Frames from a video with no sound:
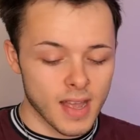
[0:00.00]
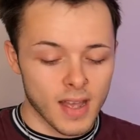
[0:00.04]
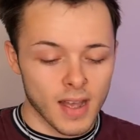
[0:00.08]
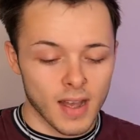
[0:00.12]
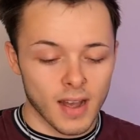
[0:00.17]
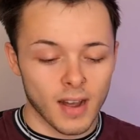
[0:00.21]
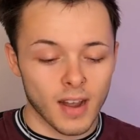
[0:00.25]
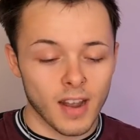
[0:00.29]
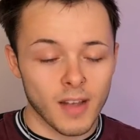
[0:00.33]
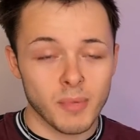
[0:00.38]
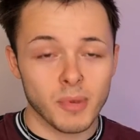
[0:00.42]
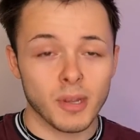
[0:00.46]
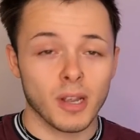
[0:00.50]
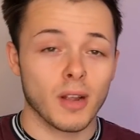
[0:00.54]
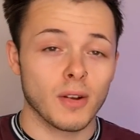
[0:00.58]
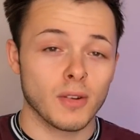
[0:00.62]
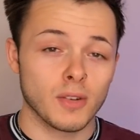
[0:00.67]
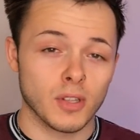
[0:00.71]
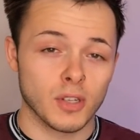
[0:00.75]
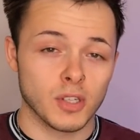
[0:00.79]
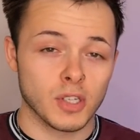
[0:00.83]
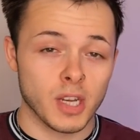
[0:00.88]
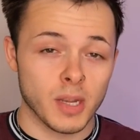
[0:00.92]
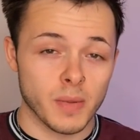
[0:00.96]
I've been going to
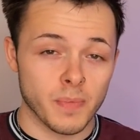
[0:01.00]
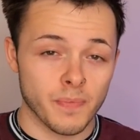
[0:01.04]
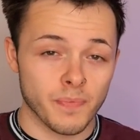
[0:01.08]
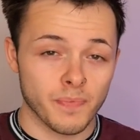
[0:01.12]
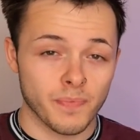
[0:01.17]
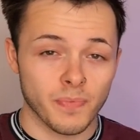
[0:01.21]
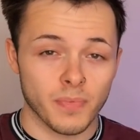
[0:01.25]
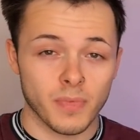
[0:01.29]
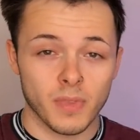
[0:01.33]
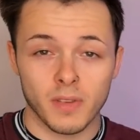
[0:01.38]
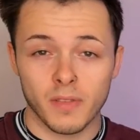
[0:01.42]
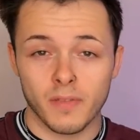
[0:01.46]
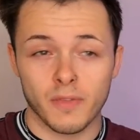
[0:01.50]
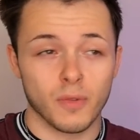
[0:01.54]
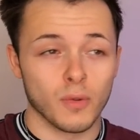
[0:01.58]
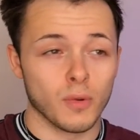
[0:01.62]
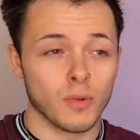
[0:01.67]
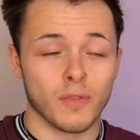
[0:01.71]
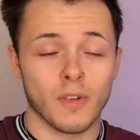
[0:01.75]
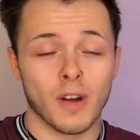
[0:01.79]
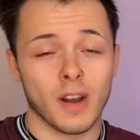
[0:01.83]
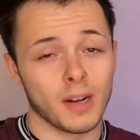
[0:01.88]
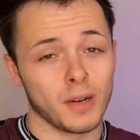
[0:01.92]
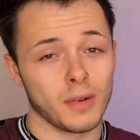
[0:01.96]
the gym for a
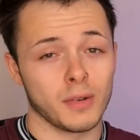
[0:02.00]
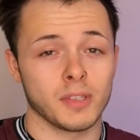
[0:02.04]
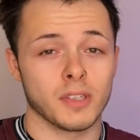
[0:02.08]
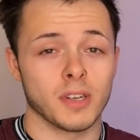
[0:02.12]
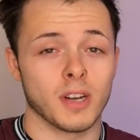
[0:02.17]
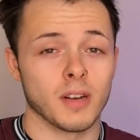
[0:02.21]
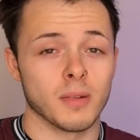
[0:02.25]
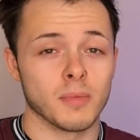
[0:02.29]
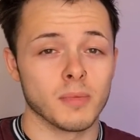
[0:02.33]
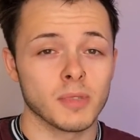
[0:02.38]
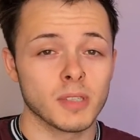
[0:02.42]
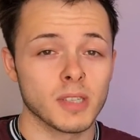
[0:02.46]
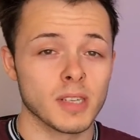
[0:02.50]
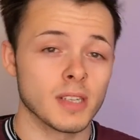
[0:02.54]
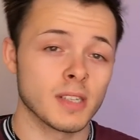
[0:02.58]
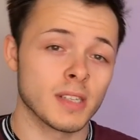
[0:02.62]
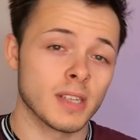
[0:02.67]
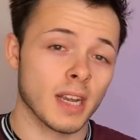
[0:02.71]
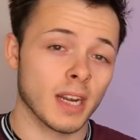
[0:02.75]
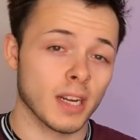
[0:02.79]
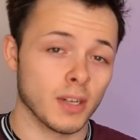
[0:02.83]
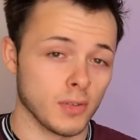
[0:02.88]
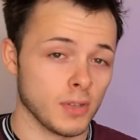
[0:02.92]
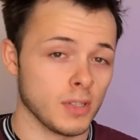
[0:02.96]
very long time, since
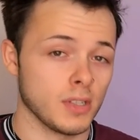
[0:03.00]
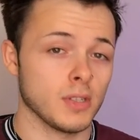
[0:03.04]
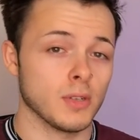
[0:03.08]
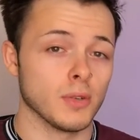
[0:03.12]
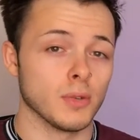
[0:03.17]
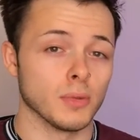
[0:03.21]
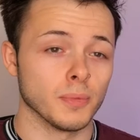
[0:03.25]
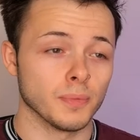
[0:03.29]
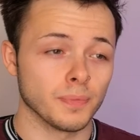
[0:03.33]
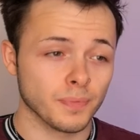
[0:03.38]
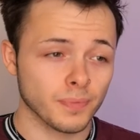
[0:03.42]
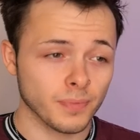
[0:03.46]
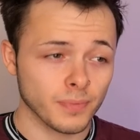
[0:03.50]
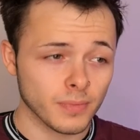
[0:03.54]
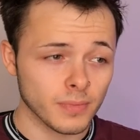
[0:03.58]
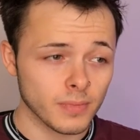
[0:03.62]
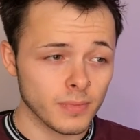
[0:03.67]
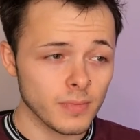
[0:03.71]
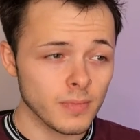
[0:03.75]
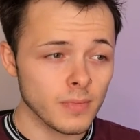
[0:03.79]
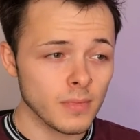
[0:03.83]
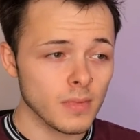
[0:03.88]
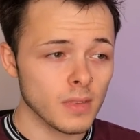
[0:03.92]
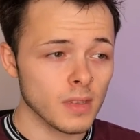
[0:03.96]
secondary school.
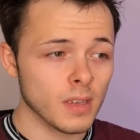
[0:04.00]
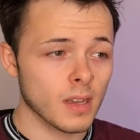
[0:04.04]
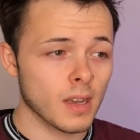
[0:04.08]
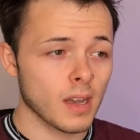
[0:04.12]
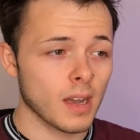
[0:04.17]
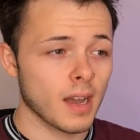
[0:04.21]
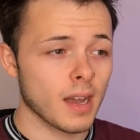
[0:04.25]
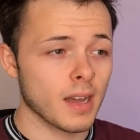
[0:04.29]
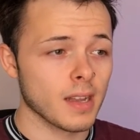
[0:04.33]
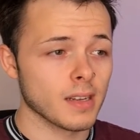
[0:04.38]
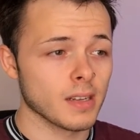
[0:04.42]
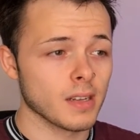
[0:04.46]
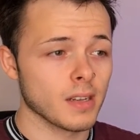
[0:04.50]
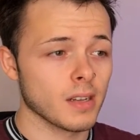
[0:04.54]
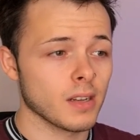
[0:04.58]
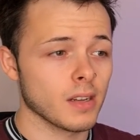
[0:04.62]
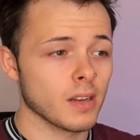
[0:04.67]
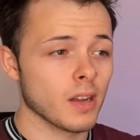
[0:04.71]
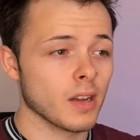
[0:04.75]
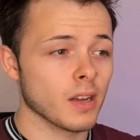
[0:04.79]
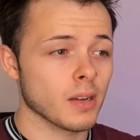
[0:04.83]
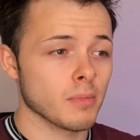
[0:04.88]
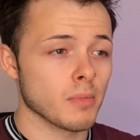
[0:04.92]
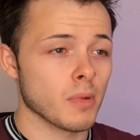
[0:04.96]
And
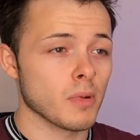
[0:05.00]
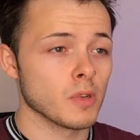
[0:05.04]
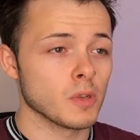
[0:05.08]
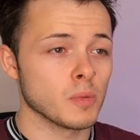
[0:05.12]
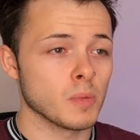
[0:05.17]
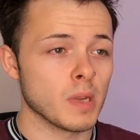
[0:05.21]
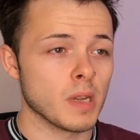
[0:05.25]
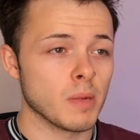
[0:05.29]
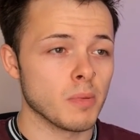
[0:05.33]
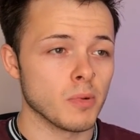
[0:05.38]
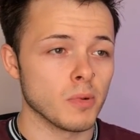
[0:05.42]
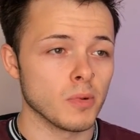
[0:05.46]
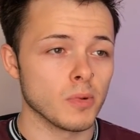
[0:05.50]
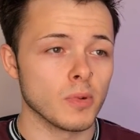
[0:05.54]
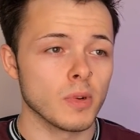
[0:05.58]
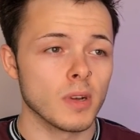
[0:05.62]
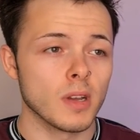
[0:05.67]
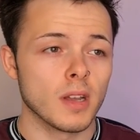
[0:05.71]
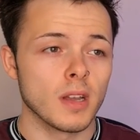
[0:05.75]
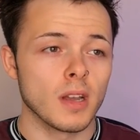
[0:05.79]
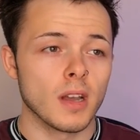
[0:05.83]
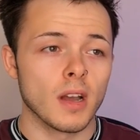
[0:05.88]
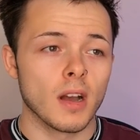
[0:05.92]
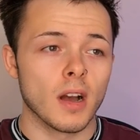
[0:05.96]
like most people,
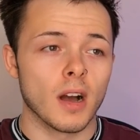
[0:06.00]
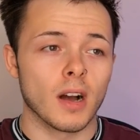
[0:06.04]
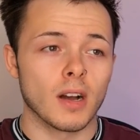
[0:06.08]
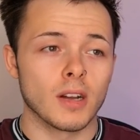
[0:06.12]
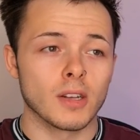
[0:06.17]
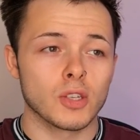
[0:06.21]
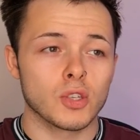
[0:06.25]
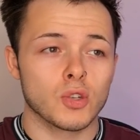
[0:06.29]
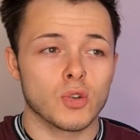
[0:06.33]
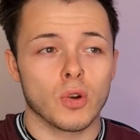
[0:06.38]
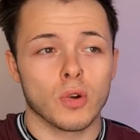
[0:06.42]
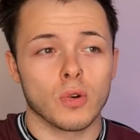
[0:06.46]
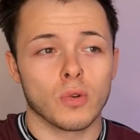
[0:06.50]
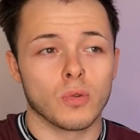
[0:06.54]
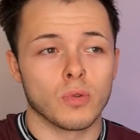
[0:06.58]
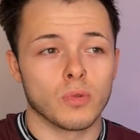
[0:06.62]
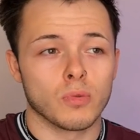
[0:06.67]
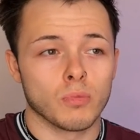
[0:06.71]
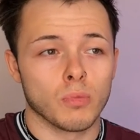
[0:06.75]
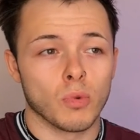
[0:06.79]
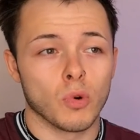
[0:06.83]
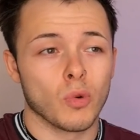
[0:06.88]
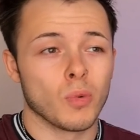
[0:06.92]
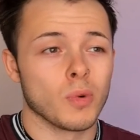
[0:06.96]
I struggled
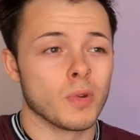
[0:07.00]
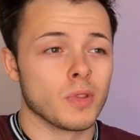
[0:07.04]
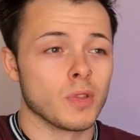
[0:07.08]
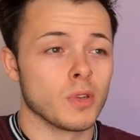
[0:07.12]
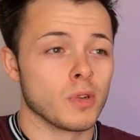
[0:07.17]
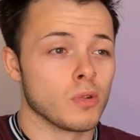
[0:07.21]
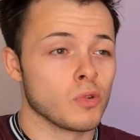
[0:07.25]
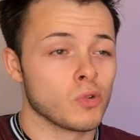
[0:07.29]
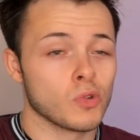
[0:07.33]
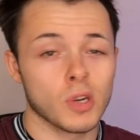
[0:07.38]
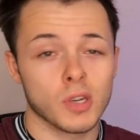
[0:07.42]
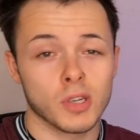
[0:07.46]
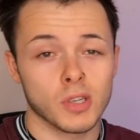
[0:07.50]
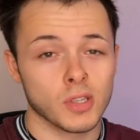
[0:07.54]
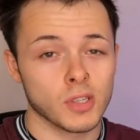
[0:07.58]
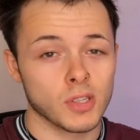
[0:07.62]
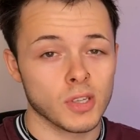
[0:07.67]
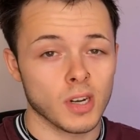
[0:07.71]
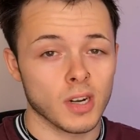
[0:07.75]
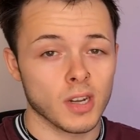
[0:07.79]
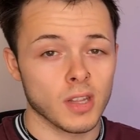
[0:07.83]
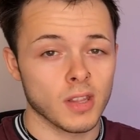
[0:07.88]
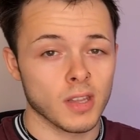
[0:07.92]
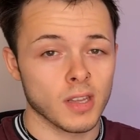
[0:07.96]
more with the nutrition
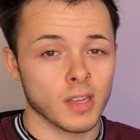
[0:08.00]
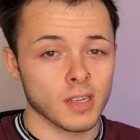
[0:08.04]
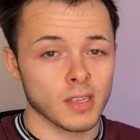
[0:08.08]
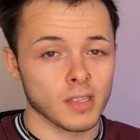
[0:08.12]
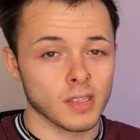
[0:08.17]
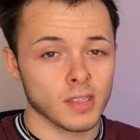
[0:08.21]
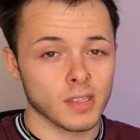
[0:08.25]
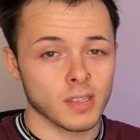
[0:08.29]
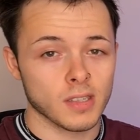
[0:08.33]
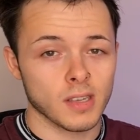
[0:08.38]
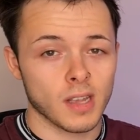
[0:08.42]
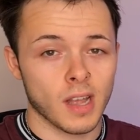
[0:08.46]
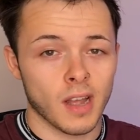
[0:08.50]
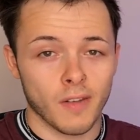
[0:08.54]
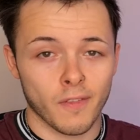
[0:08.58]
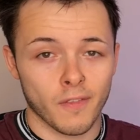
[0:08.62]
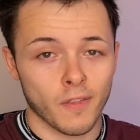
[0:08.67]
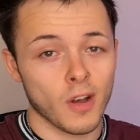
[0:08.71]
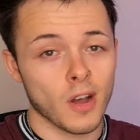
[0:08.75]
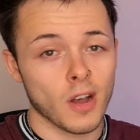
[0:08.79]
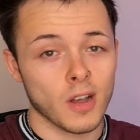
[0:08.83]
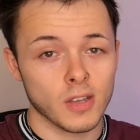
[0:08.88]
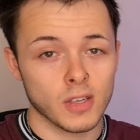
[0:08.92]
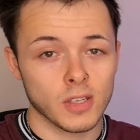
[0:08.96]
side of things at
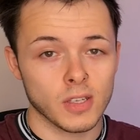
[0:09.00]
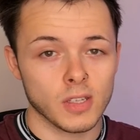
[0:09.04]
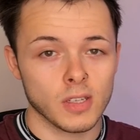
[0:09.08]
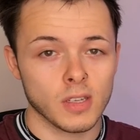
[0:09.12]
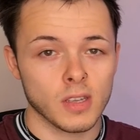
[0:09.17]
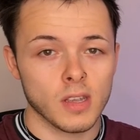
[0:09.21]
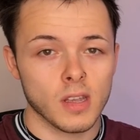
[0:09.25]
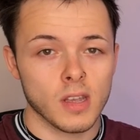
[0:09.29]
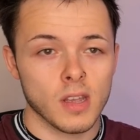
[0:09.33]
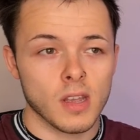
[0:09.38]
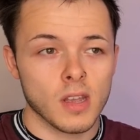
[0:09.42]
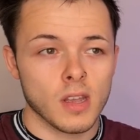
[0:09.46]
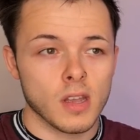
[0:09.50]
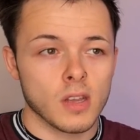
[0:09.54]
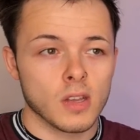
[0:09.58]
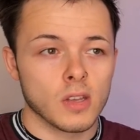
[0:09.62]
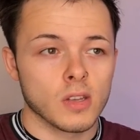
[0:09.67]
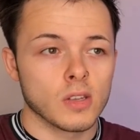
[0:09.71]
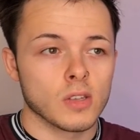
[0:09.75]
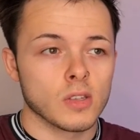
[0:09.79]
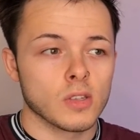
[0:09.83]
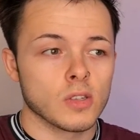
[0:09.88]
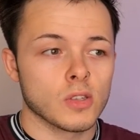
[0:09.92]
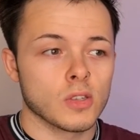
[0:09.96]
first.
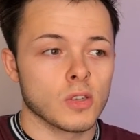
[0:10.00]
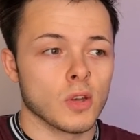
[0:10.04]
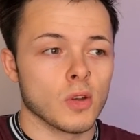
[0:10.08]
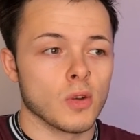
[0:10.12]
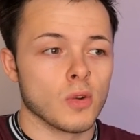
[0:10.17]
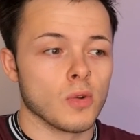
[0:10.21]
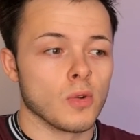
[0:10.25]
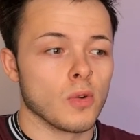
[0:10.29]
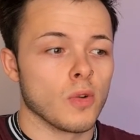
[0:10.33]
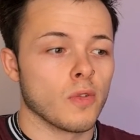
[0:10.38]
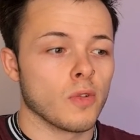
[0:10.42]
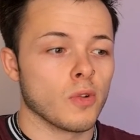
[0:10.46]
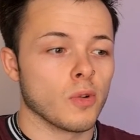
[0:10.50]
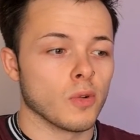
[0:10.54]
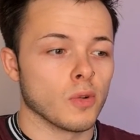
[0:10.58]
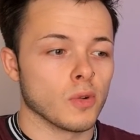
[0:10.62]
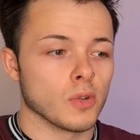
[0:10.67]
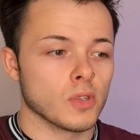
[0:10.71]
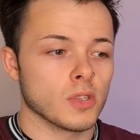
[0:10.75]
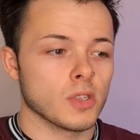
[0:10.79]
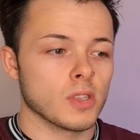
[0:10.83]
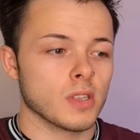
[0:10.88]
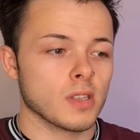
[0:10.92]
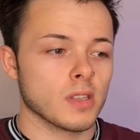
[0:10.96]
So of
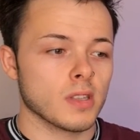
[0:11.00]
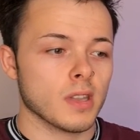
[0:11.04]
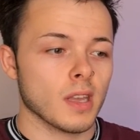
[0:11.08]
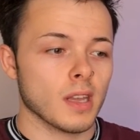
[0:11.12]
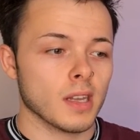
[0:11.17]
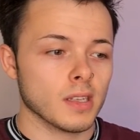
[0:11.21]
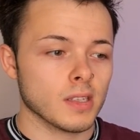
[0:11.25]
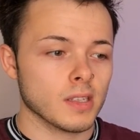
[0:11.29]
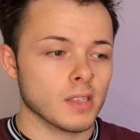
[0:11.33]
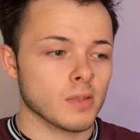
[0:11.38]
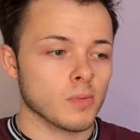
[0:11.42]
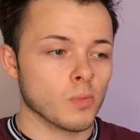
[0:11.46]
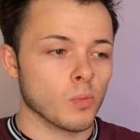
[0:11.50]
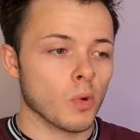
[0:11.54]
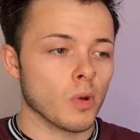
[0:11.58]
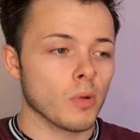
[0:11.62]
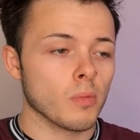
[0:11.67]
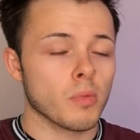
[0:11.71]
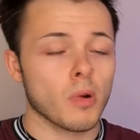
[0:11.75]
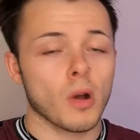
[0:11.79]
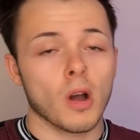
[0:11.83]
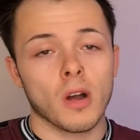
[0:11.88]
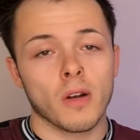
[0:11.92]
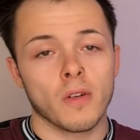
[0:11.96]
course, that's
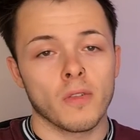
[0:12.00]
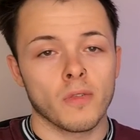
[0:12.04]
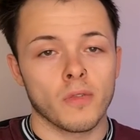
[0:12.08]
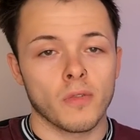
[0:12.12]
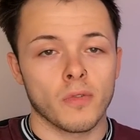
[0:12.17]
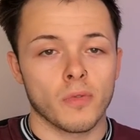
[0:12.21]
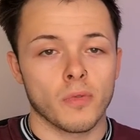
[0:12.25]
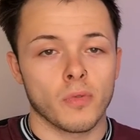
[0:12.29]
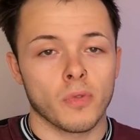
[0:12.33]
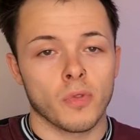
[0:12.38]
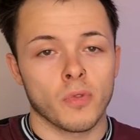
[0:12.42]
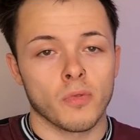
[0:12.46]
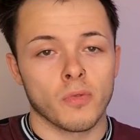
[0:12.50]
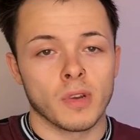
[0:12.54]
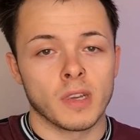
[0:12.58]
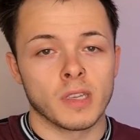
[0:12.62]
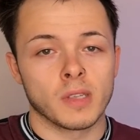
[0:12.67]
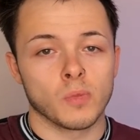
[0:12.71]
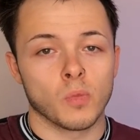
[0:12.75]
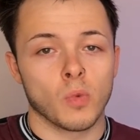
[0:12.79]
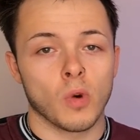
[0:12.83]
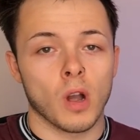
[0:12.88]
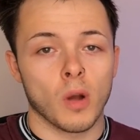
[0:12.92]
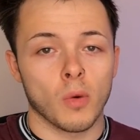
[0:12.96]
one part of the
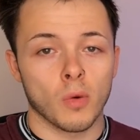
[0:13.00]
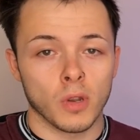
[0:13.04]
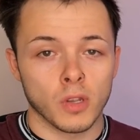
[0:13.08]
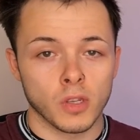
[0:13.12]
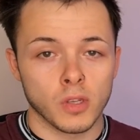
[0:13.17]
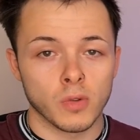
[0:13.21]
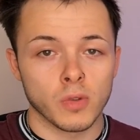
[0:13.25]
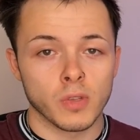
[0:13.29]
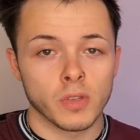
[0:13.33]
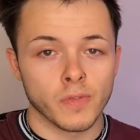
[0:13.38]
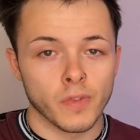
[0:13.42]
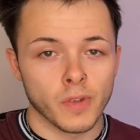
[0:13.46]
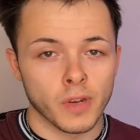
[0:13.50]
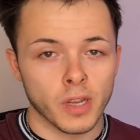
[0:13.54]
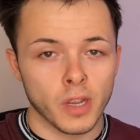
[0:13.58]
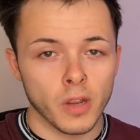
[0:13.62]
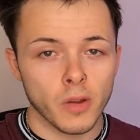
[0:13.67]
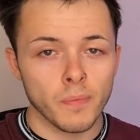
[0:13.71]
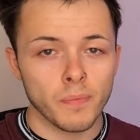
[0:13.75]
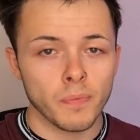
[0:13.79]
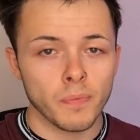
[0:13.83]
reason why I want to do this video,